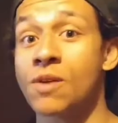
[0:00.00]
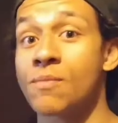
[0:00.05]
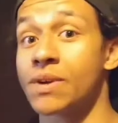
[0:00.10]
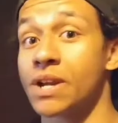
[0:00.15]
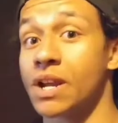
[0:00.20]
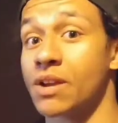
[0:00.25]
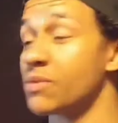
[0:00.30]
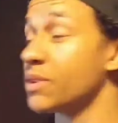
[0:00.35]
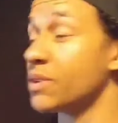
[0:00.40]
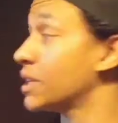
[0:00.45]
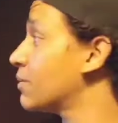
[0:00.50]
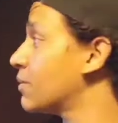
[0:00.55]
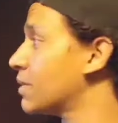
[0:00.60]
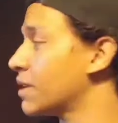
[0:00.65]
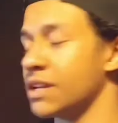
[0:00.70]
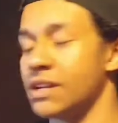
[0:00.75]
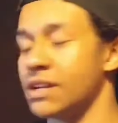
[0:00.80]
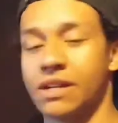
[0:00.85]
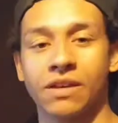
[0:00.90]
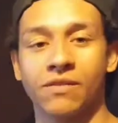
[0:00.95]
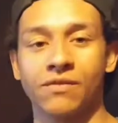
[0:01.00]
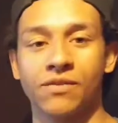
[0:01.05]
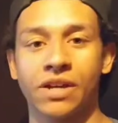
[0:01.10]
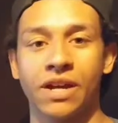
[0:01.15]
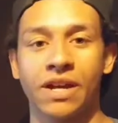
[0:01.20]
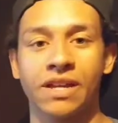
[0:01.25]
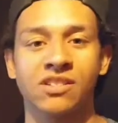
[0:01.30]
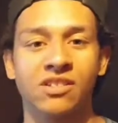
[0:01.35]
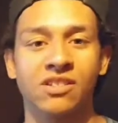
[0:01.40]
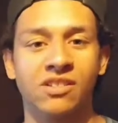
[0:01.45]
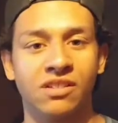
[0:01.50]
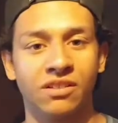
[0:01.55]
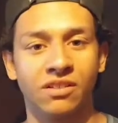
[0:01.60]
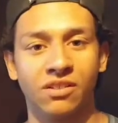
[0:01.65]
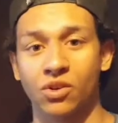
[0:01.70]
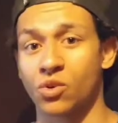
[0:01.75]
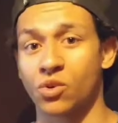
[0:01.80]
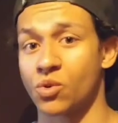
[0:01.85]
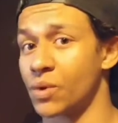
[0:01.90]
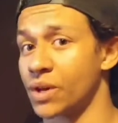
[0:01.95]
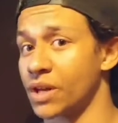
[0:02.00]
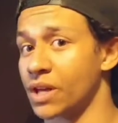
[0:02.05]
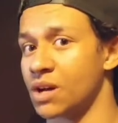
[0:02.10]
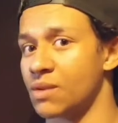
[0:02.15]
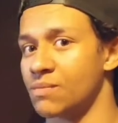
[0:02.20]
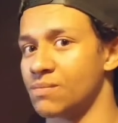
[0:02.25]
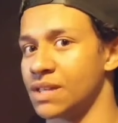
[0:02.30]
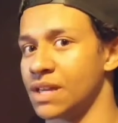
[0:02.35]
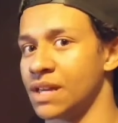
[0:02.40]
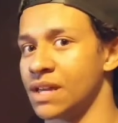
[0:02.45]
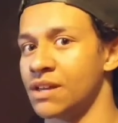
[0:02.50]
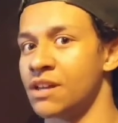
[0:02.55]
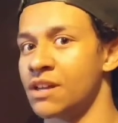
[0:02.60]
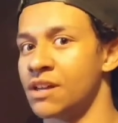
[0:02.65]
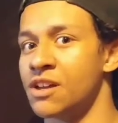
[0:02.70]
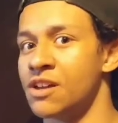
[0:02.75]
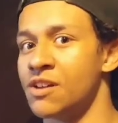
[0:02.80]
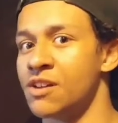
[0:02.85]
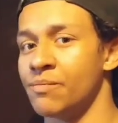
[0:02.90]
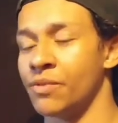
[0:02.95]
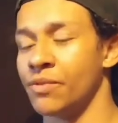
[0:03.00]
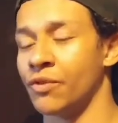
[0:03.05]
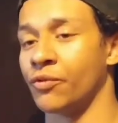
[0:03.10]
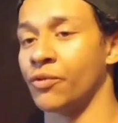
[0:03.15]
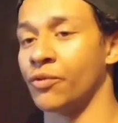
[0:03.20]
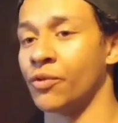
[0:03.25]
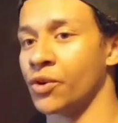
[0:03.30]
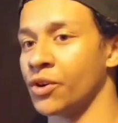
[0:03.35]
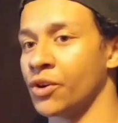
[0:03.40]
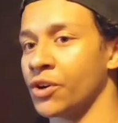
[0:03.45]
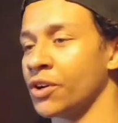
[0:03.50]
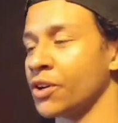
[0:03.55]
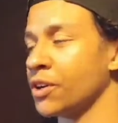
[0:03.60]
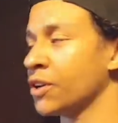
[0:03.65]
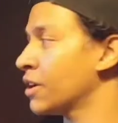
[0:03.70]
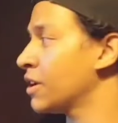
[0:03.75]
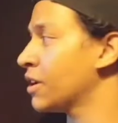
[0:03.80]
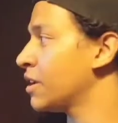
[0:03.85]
But I really wanted to give you guys just a little quick update before,